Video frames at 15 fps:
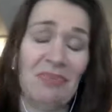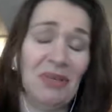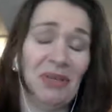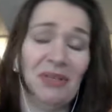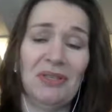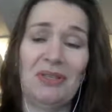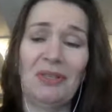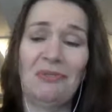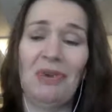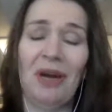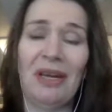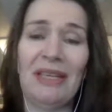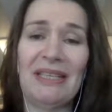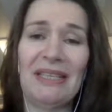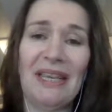Because, as you
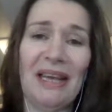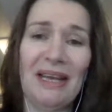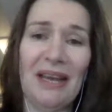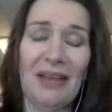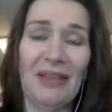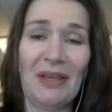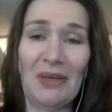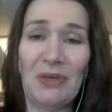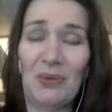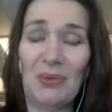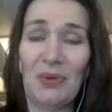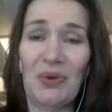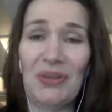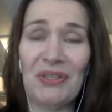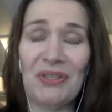rightly say, nothing's
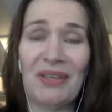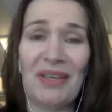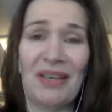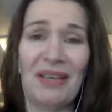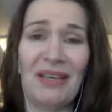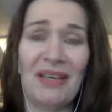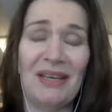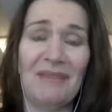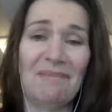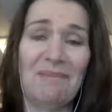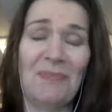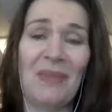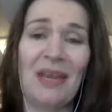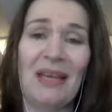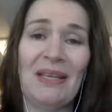worse than
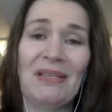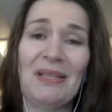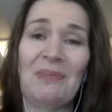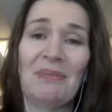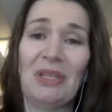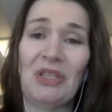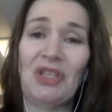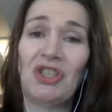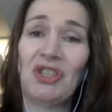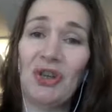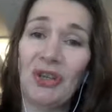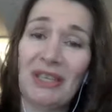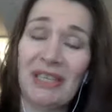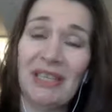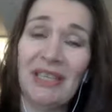something
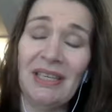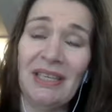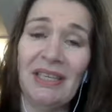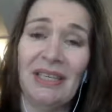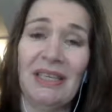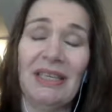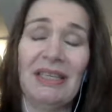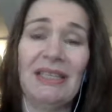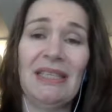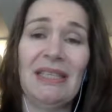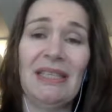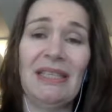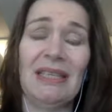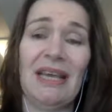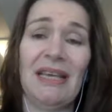shoddy.
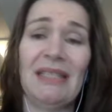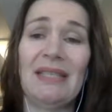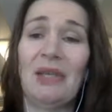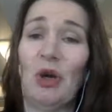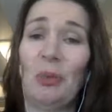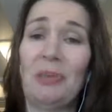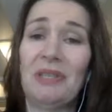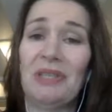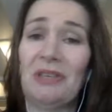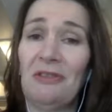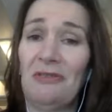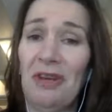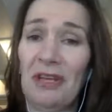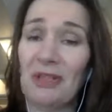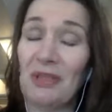It has the opposite
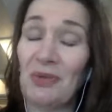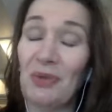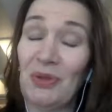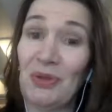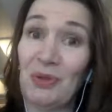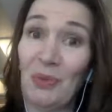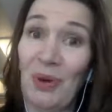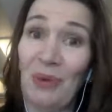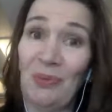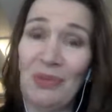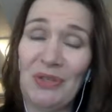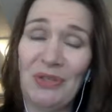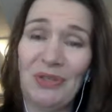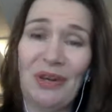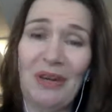effect to one
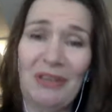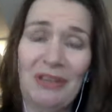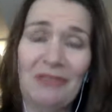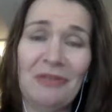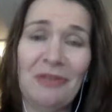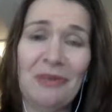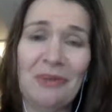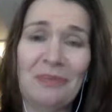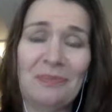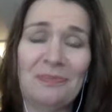we're striving for.